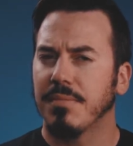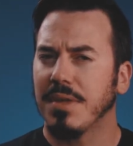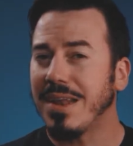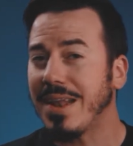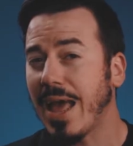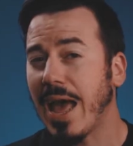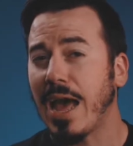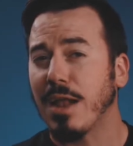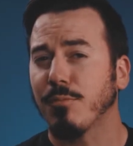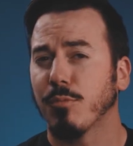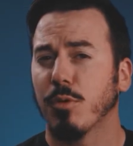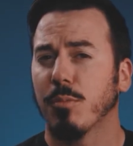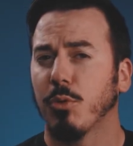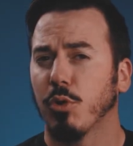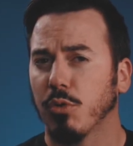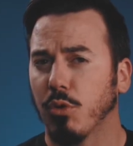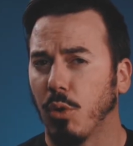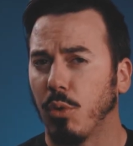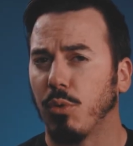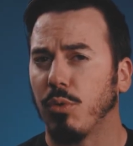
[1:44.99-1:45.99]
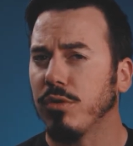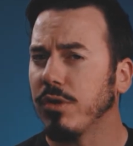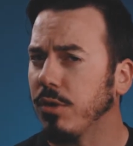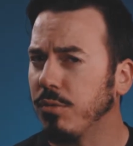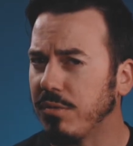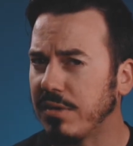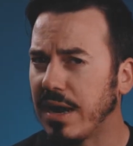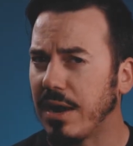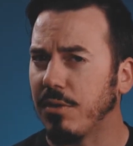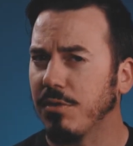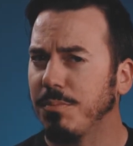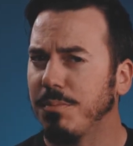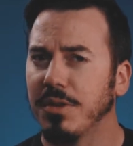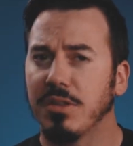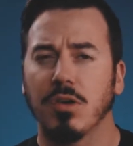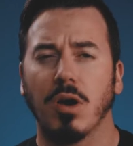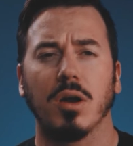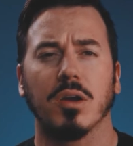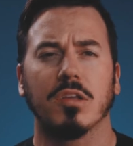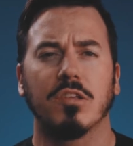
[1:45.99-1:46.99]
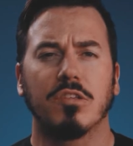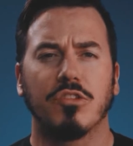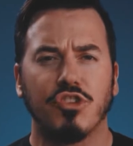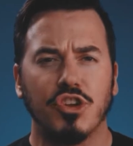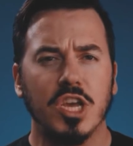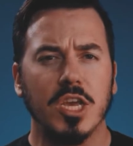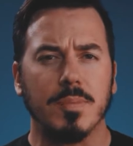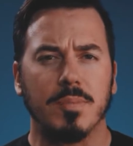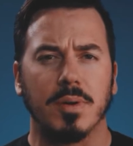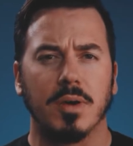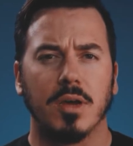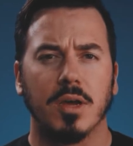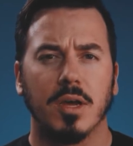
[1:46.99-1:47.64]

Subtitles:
An admirable goal, no doubt, but talk is cheap.